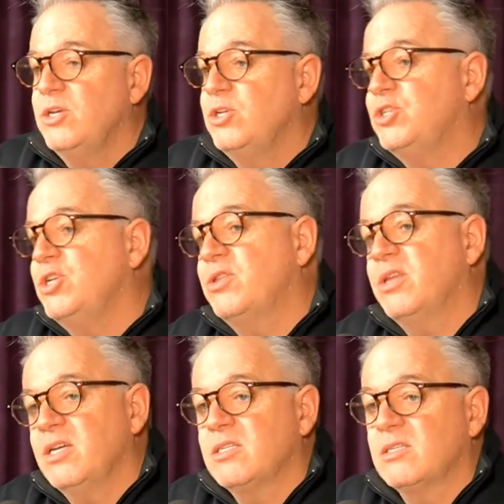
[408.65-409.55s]
She
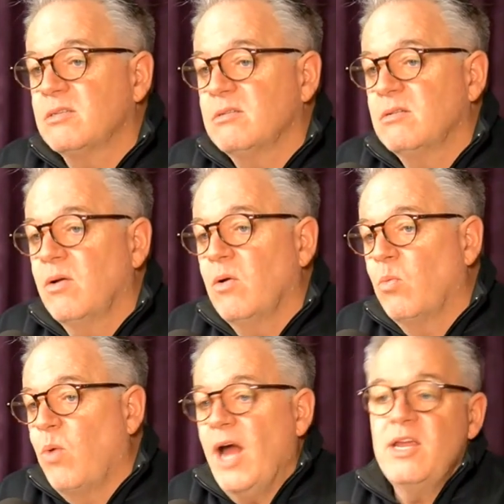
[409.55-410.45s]
thinks
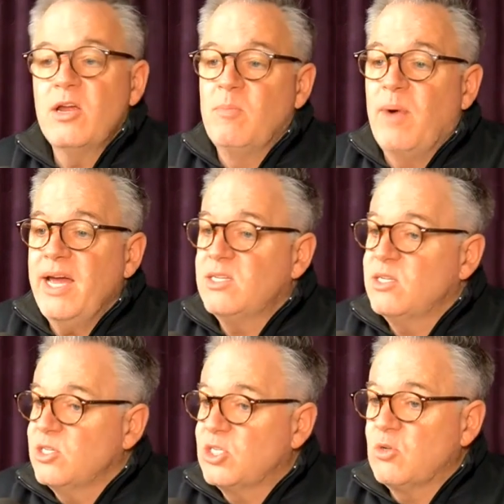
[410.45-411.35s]
riding your bike to
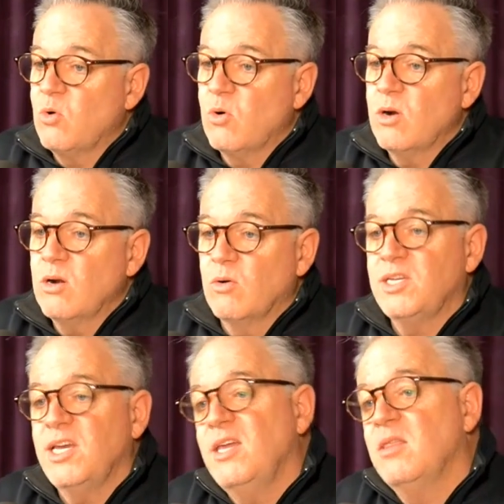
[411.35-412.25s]
the store or
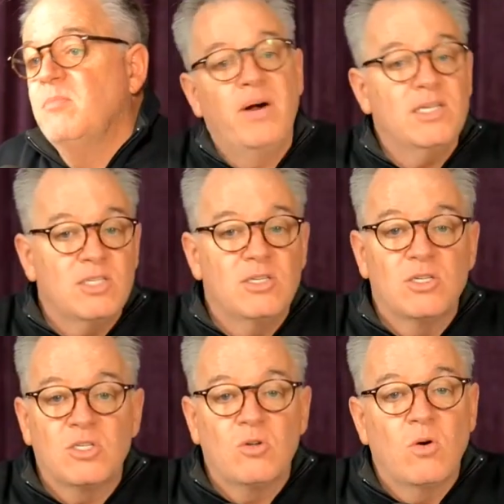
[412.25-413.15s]
taking the bus to the
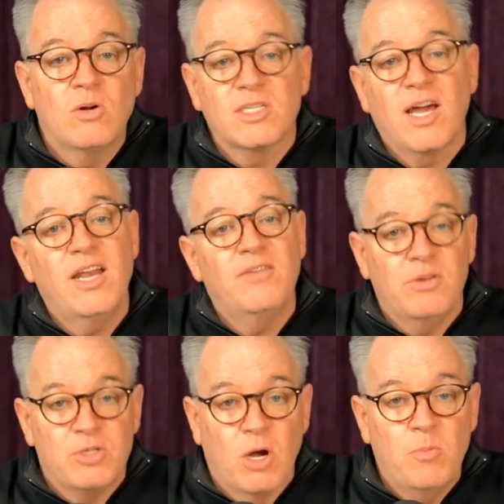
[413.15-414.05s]
store is kind of
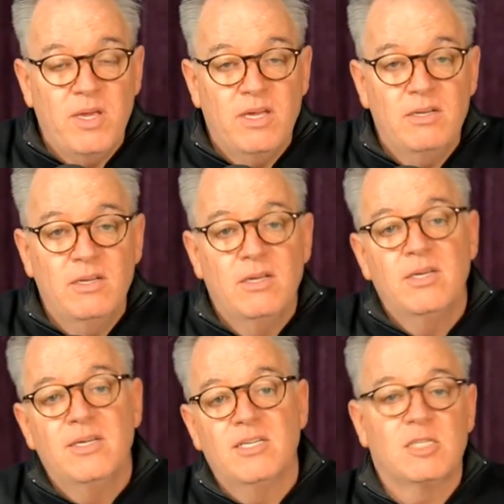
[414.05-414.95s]
utopian,
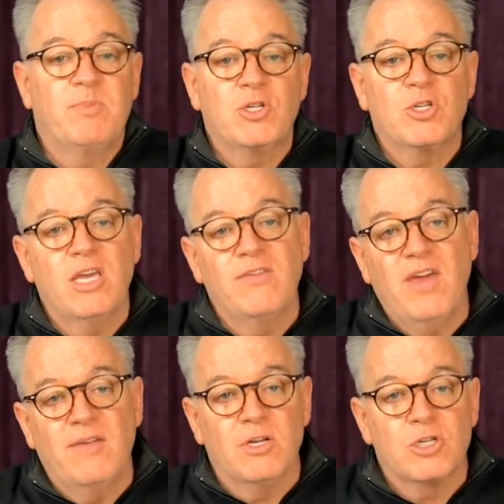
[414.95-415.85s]
especially if you
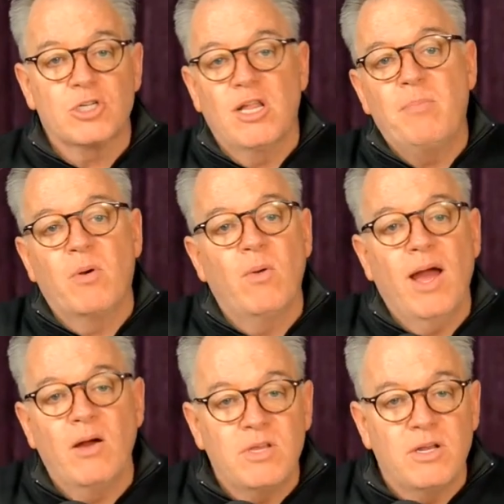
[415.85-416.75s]
have to schlep
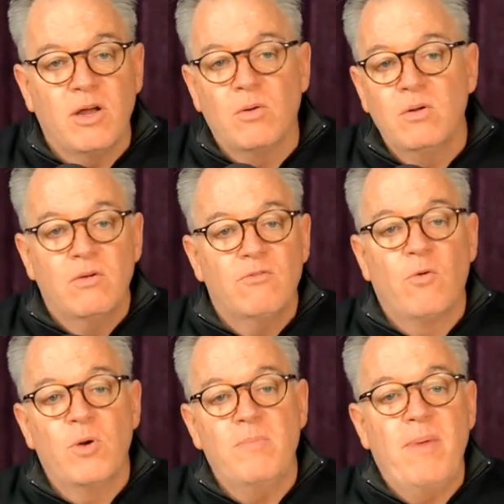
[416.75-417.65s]
around, you know,
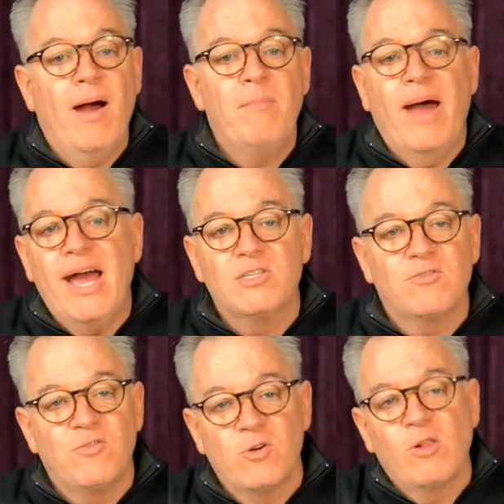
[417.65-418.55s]
40-pound bags of
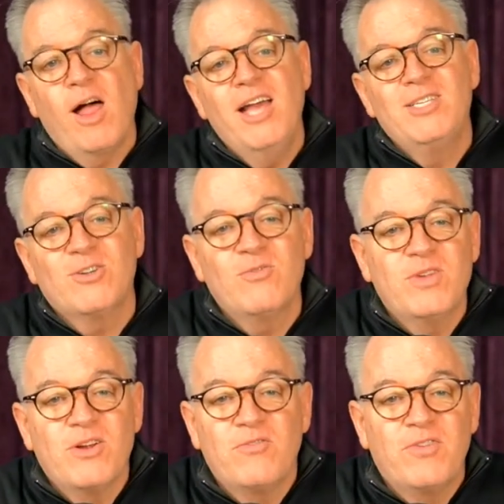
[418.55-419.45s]
fertilizer when
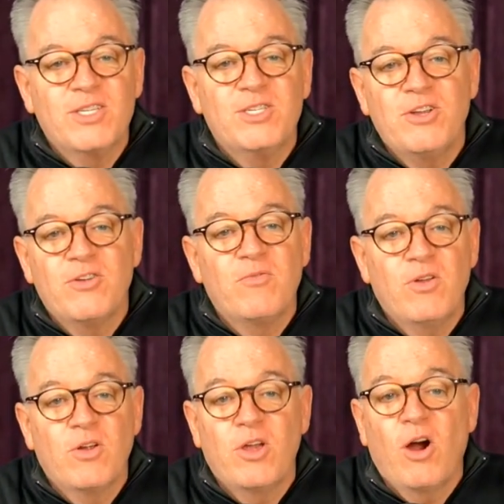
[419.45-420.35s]
you're fixing your
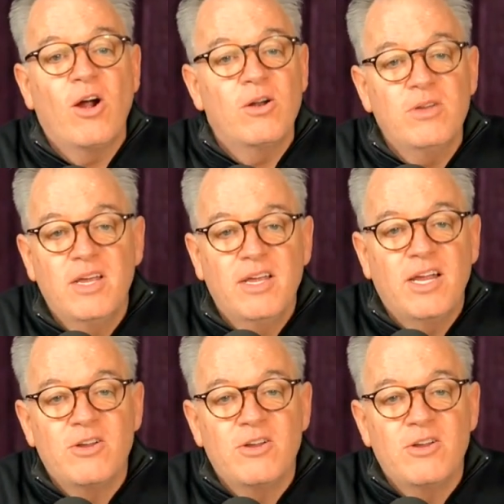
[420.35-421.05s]
yard and your